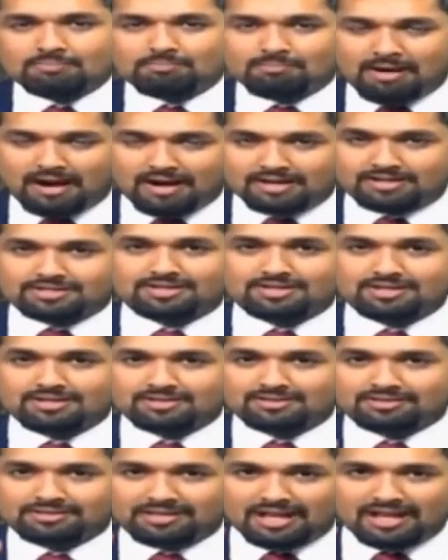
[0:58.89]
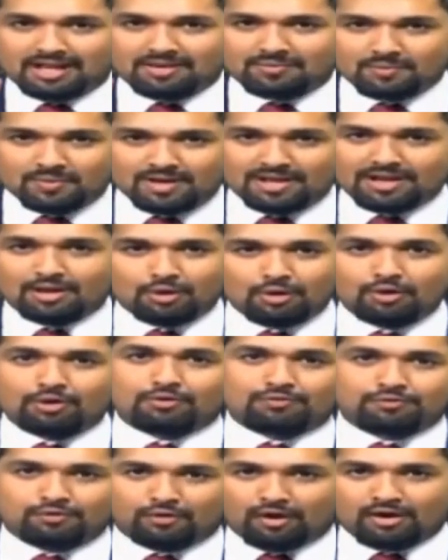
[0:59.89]
but they will
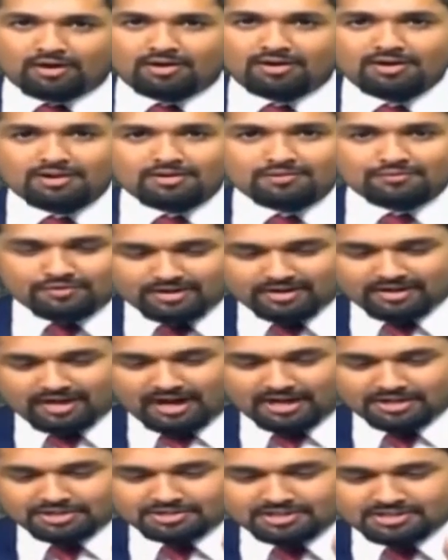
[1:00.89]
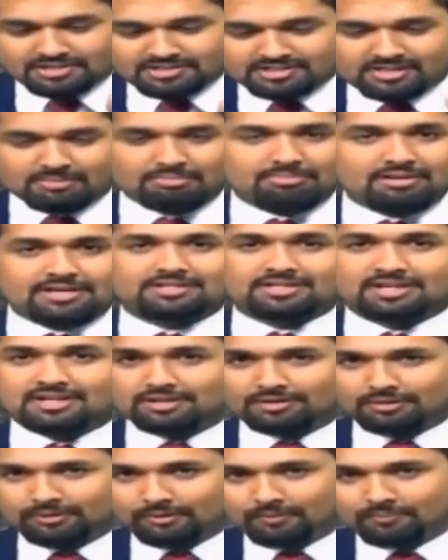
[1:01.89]
look for financial stability
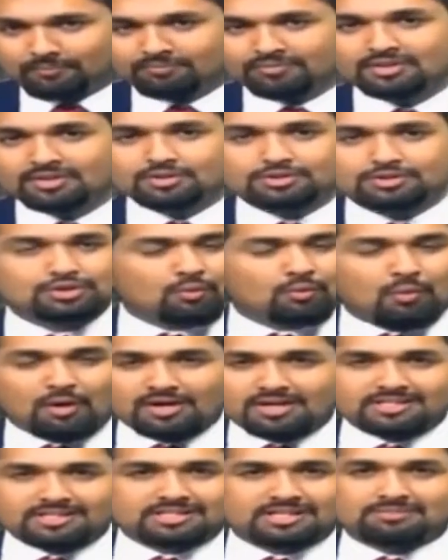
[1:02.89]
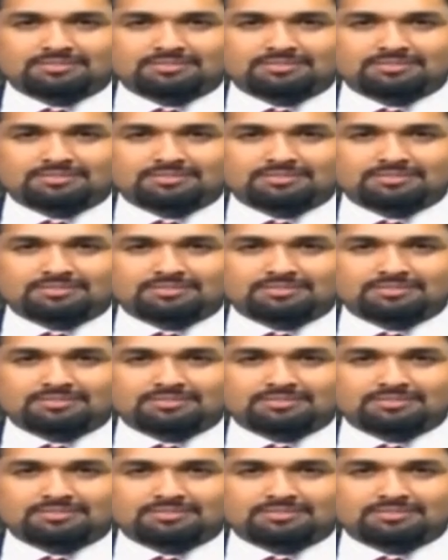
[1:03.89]
in you. So what does